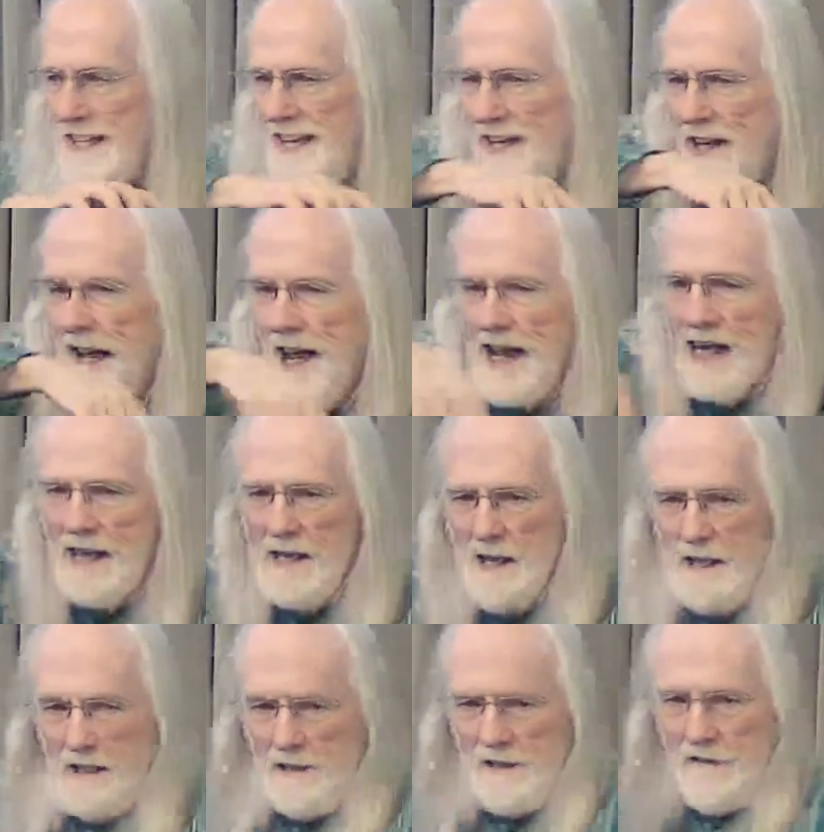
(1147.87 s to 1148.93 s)
in a
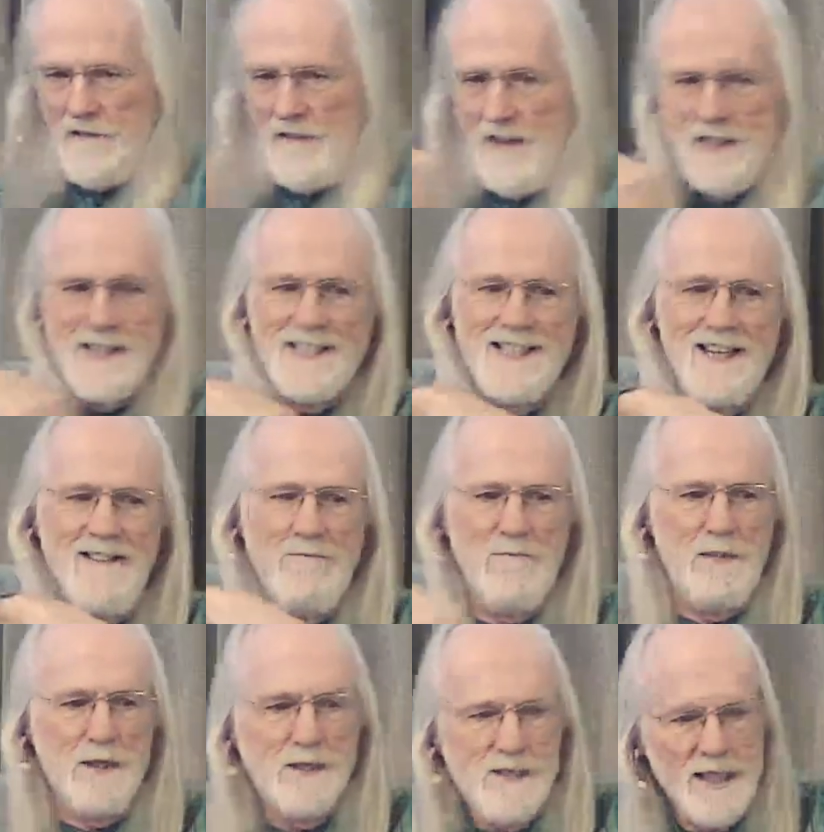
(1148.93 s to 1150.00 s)
defensive
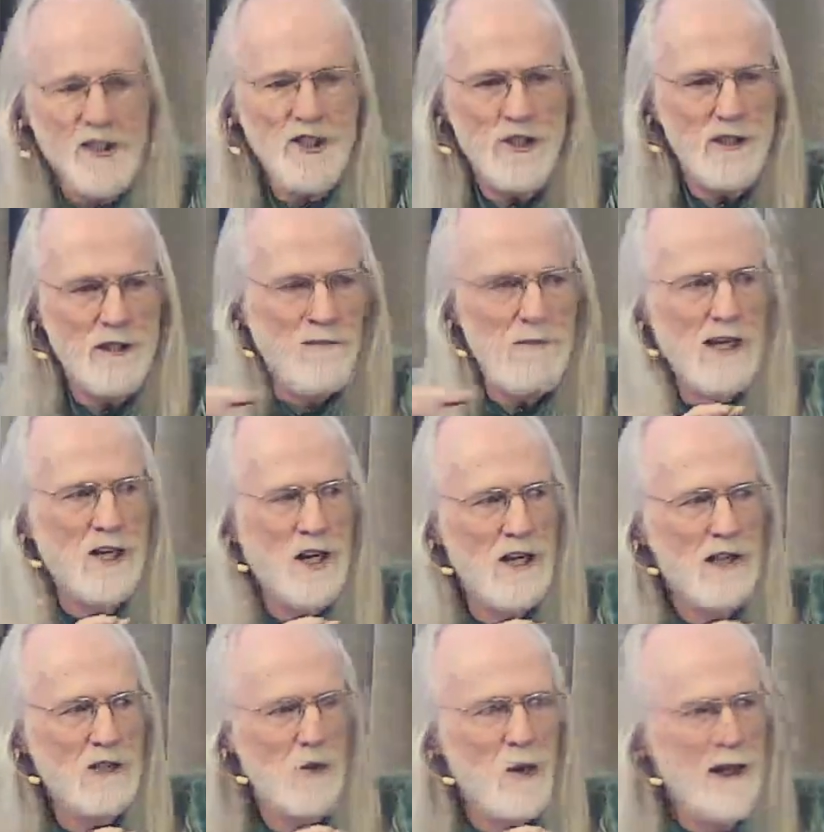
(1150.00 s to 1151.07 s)
position
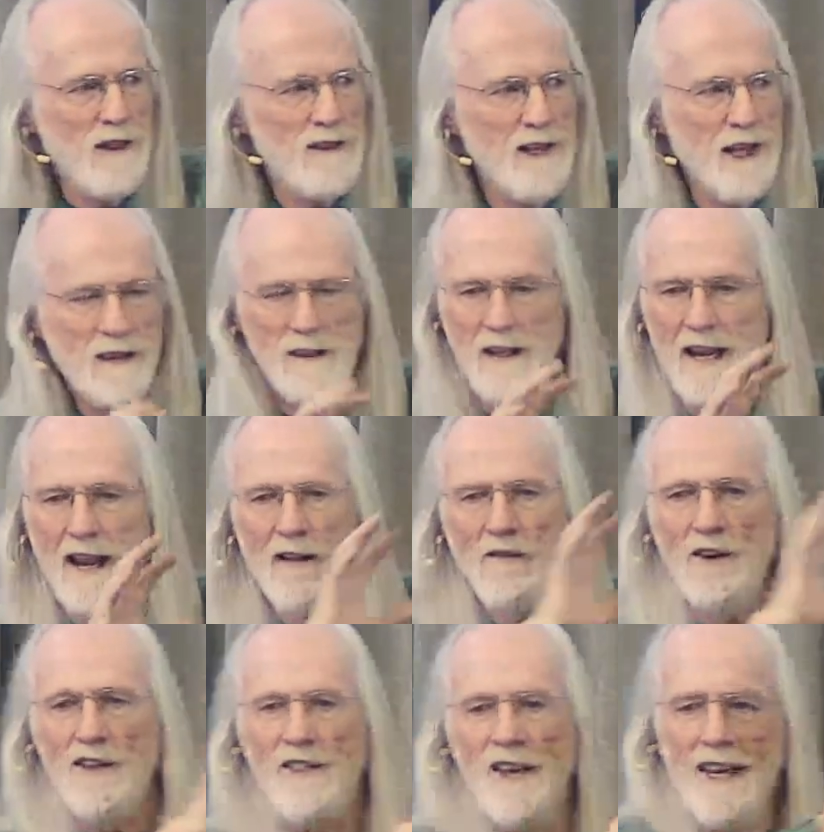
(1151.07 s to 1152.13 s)
because we think that
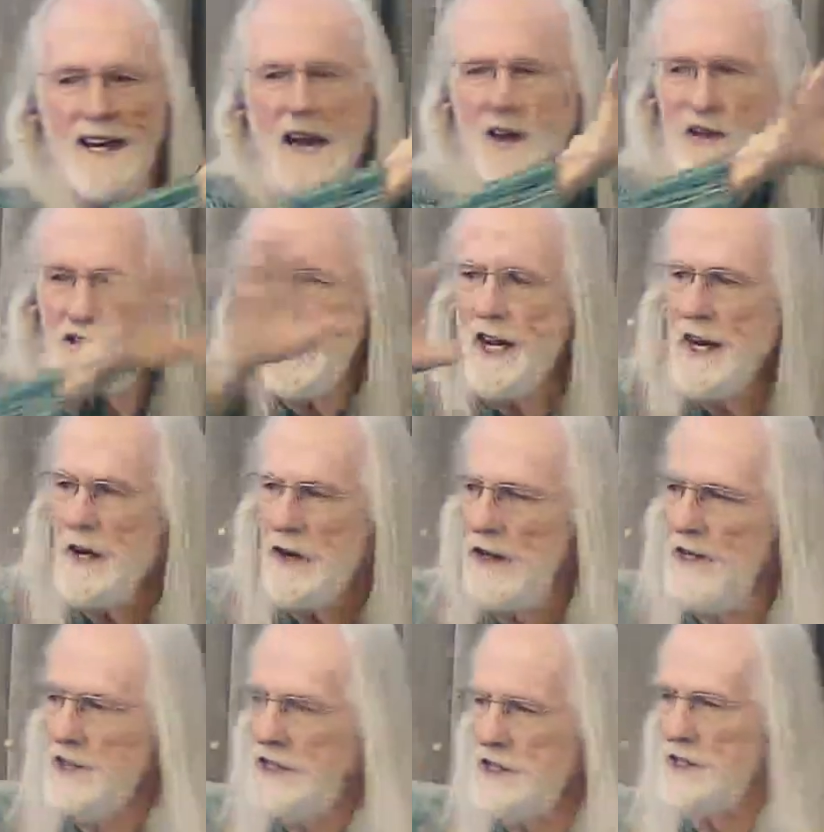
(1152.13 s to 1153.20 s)
everything out there
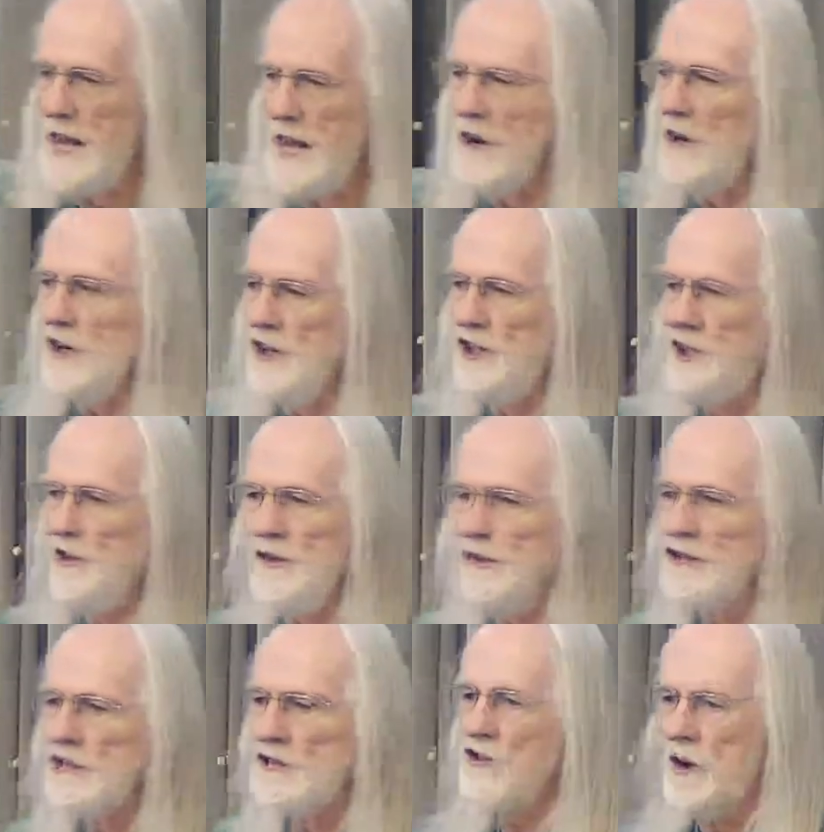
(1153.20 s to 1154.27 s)
is there to
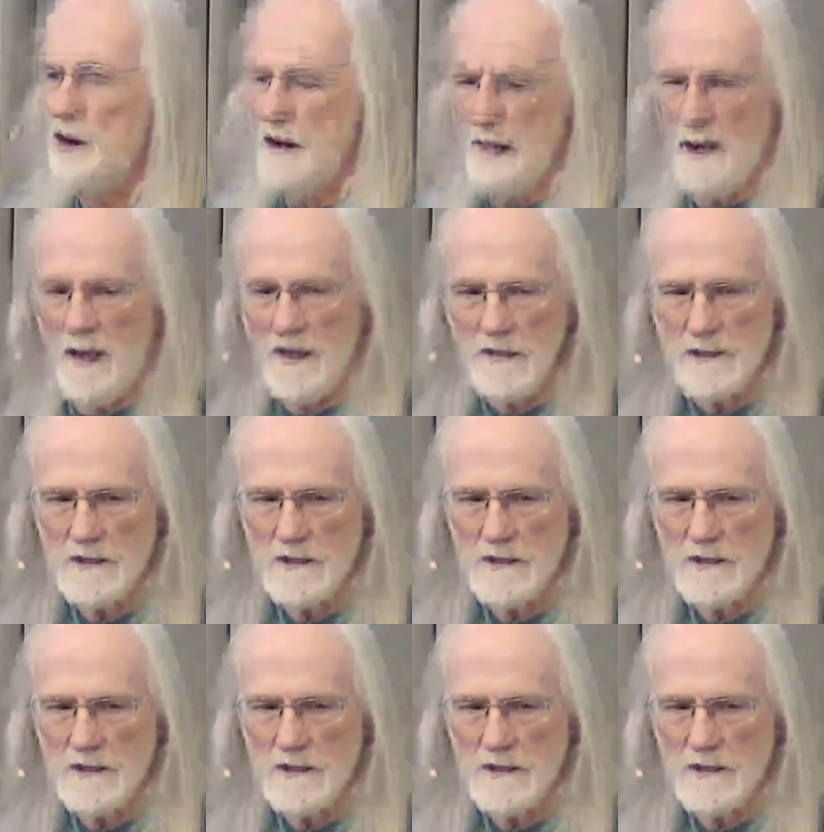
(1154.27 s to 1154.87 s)
destroy us.